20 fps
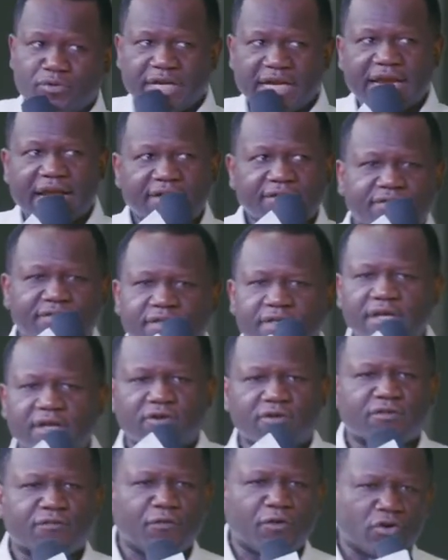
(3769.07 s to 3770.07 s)
that are
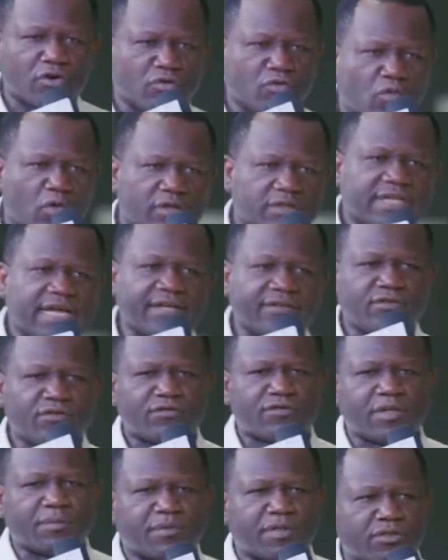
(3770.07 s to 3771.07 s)
zealous for good work. Titus
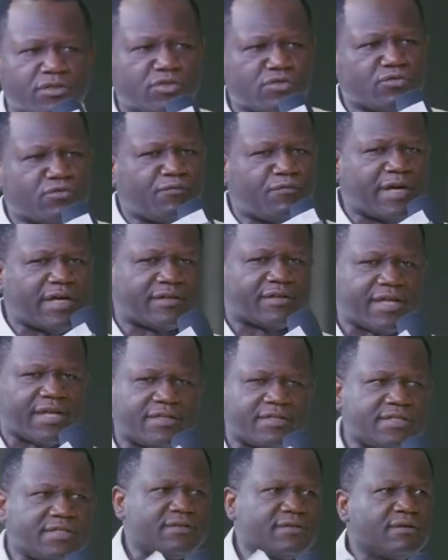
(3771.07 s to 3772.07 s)
chapter 2, verse
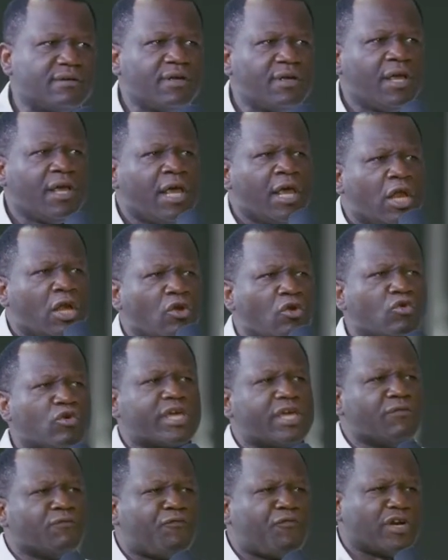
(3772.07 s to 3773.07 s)
13.
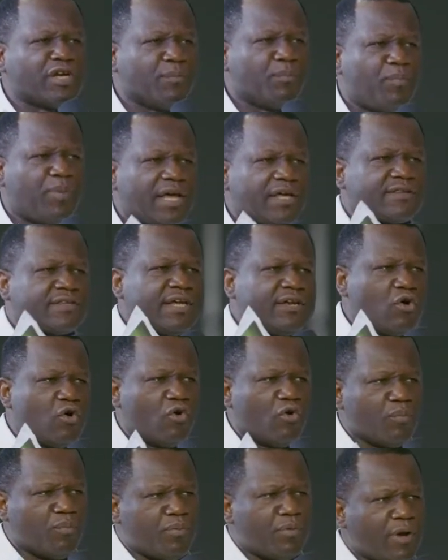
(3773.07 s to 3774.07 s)
Looking for the blessed
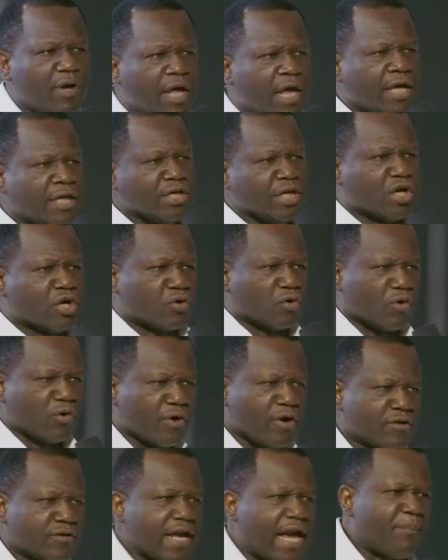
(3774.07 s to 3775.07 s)
hope, the
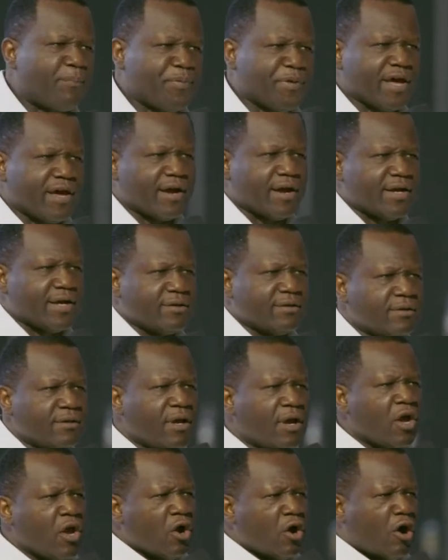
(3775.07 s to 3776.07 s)
glorious appearing
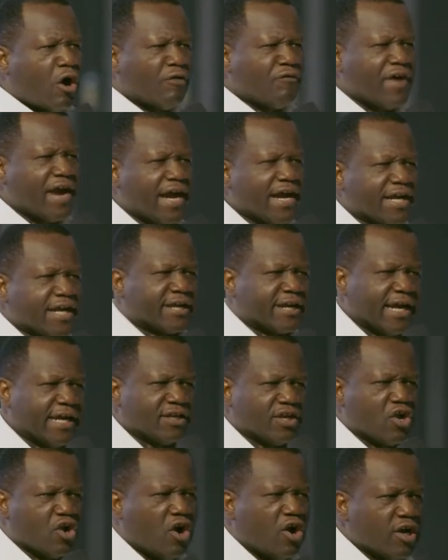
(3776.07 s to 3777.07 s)
of our
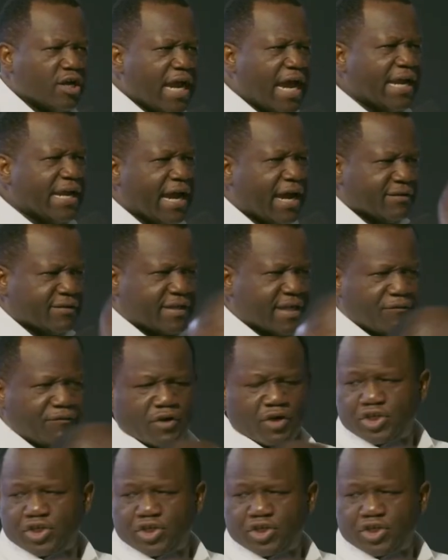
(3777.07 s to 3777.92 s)
great God and our Savior